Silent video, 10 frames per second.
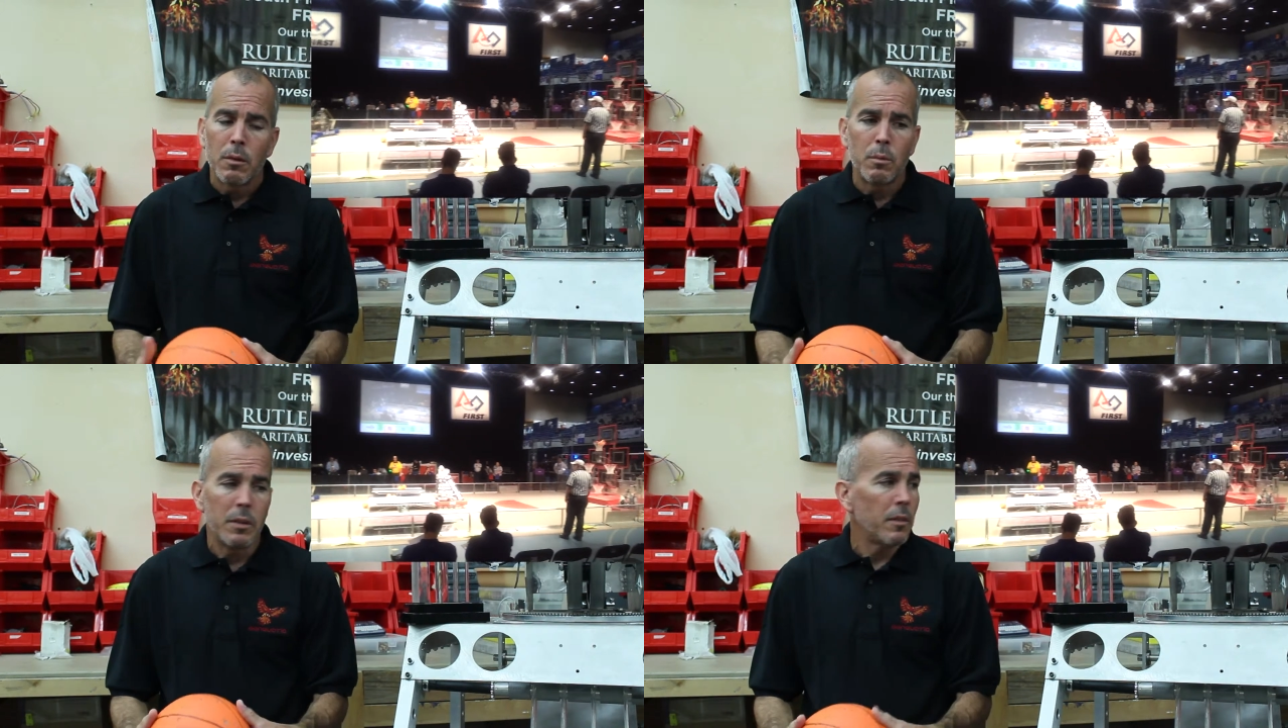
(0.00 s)

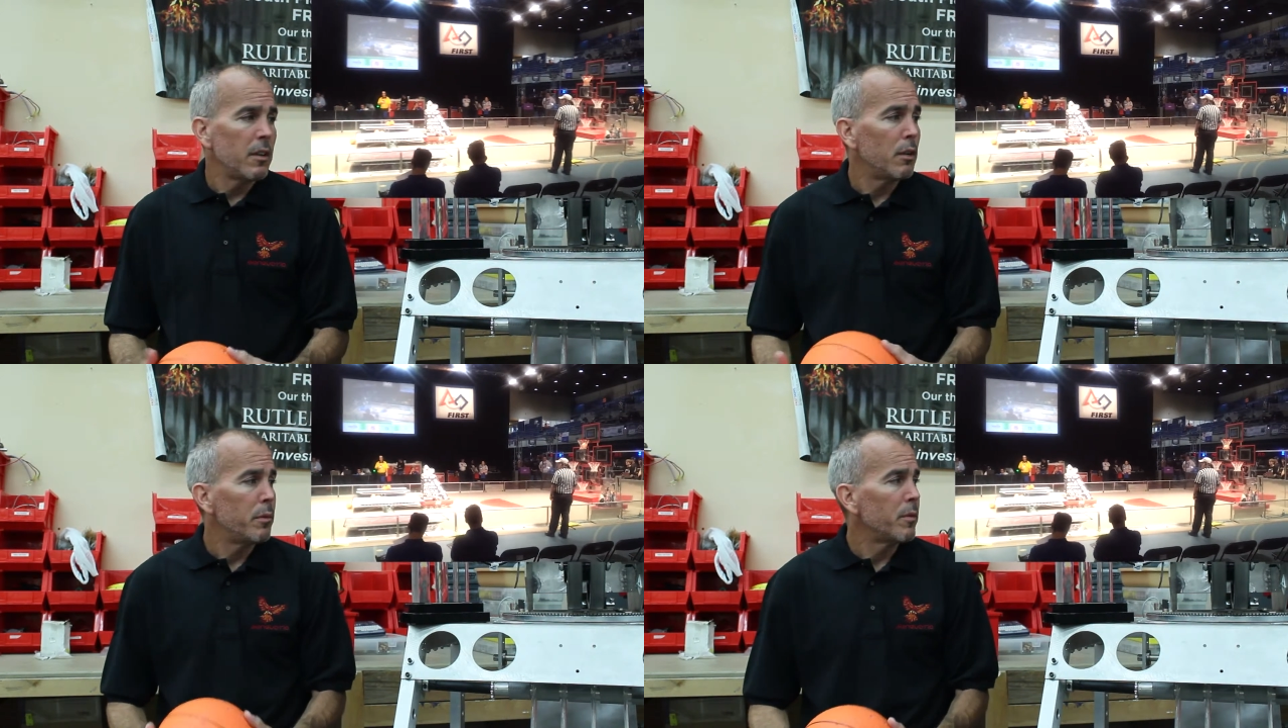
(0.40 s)
With the
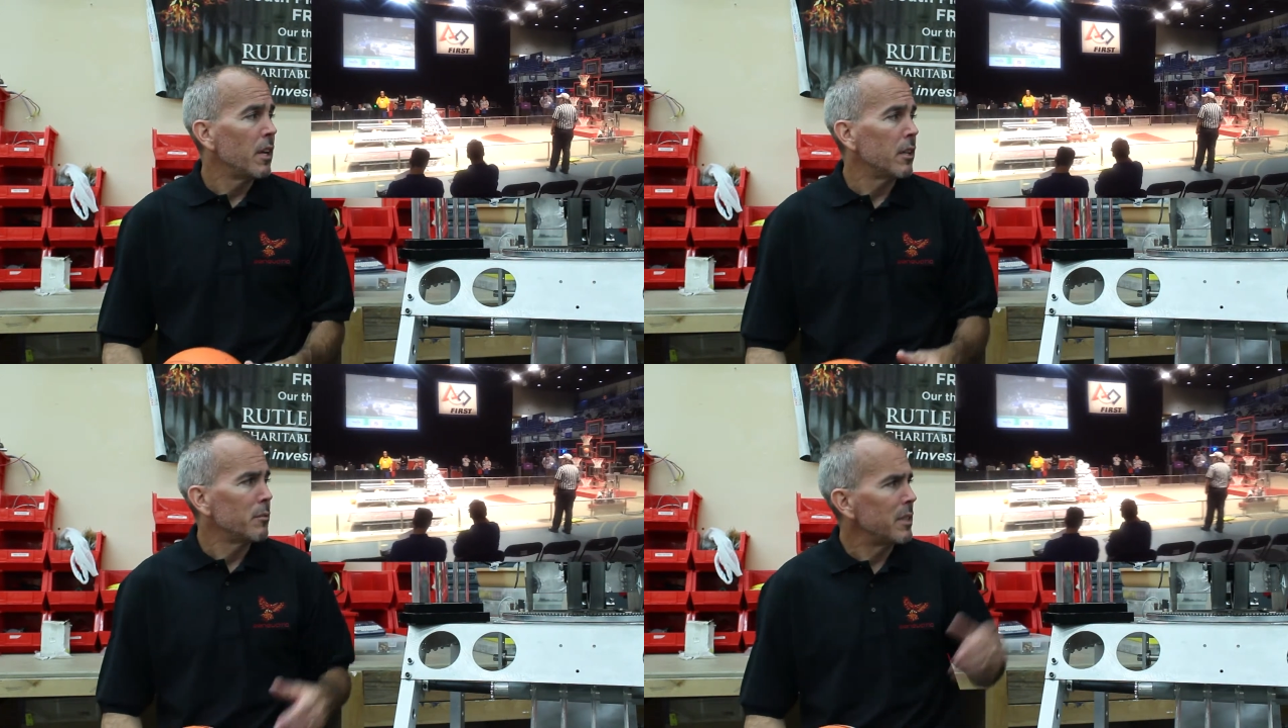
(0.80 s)
help of
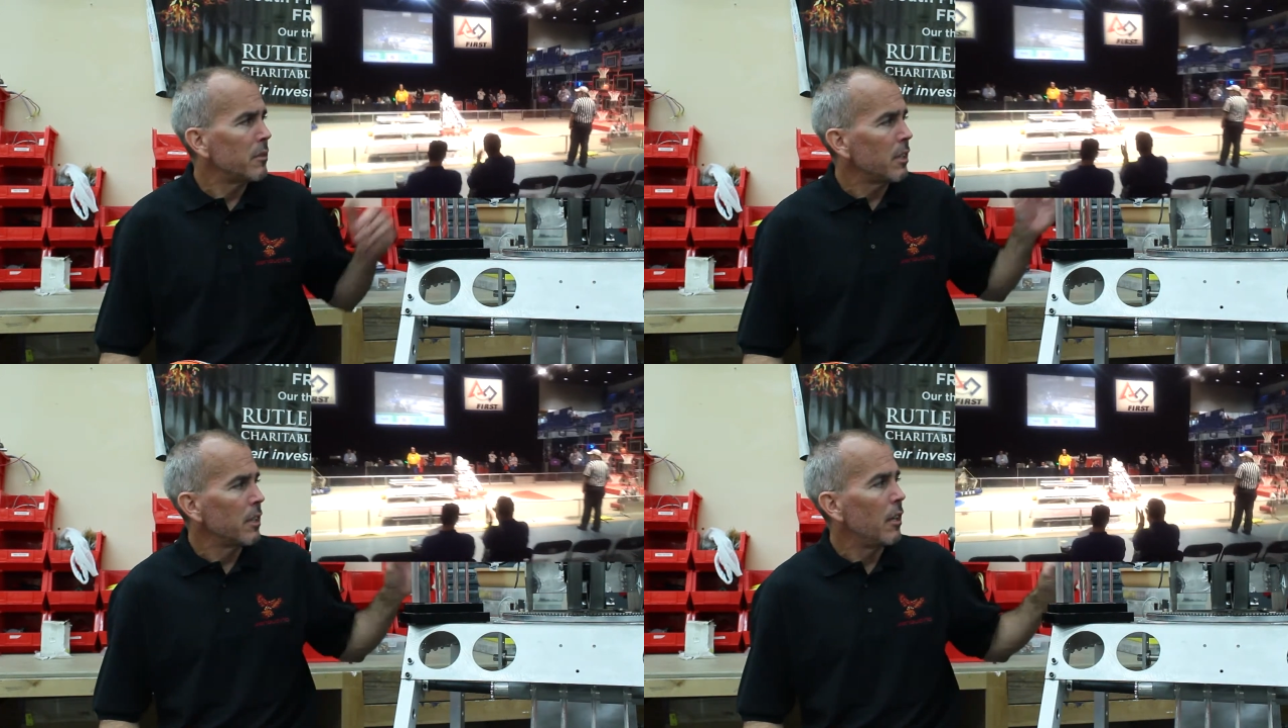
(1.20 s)

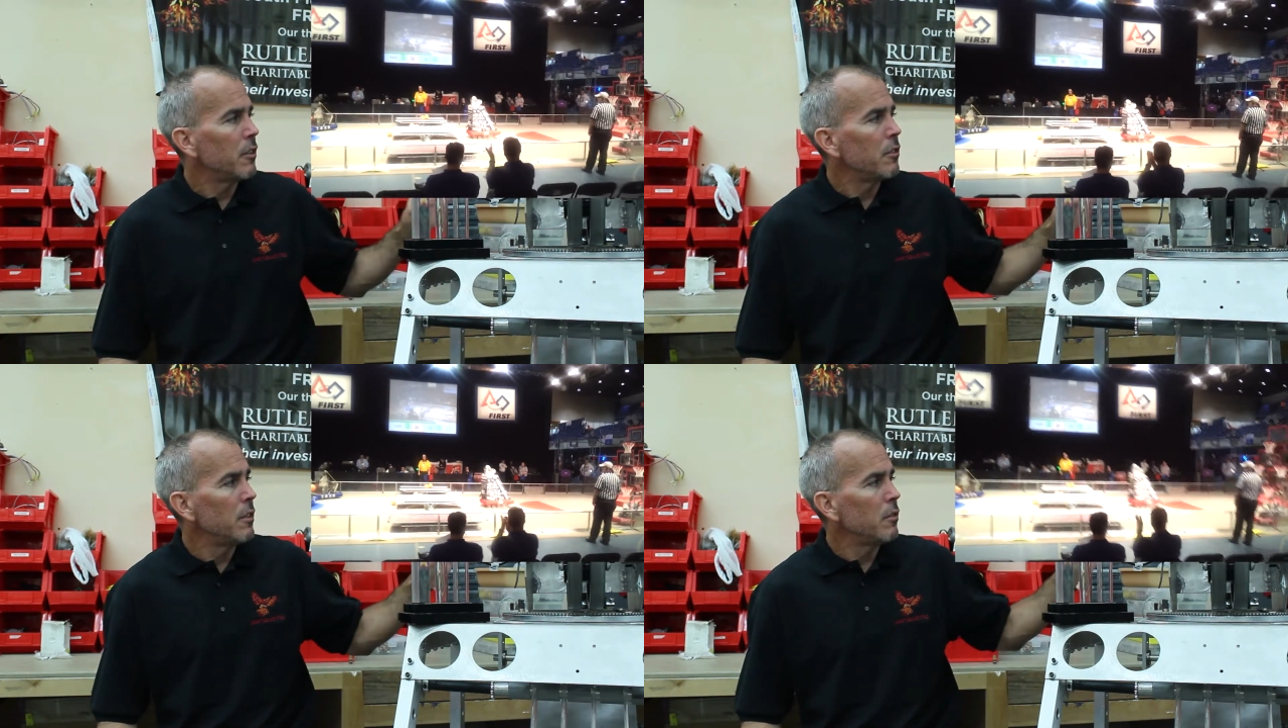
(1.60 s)
CogniMem
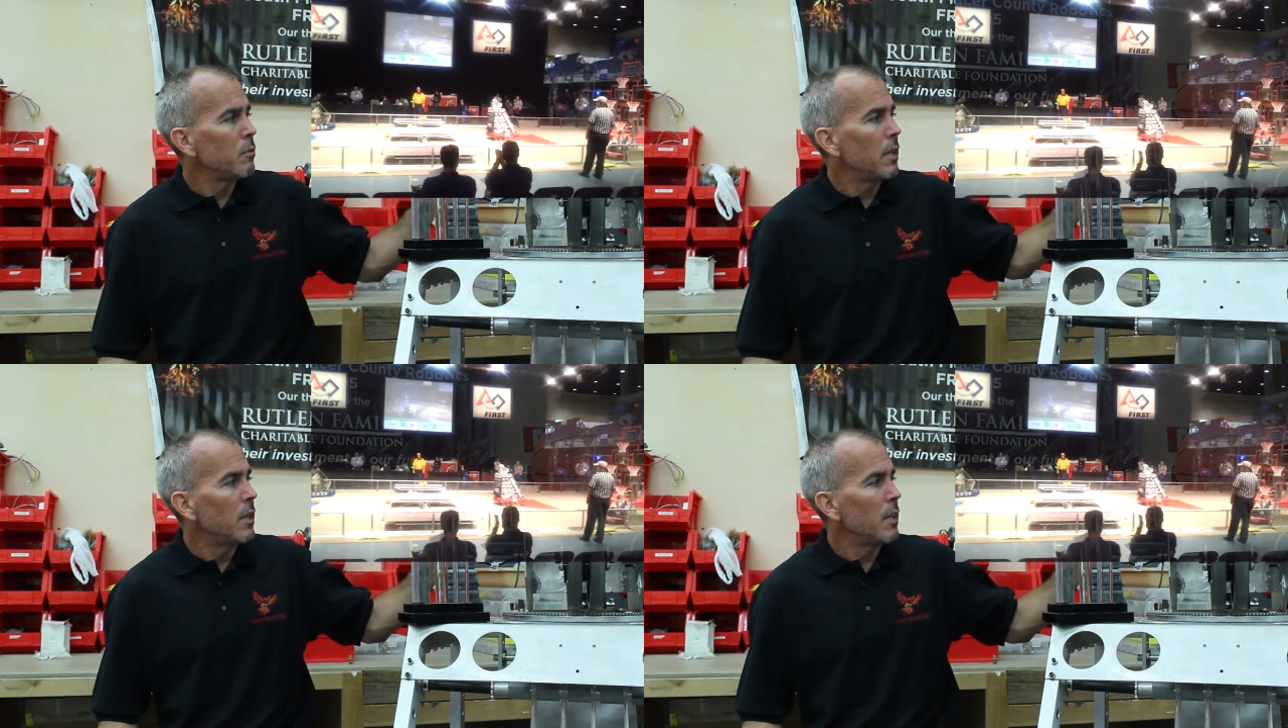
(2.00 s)
Technologies,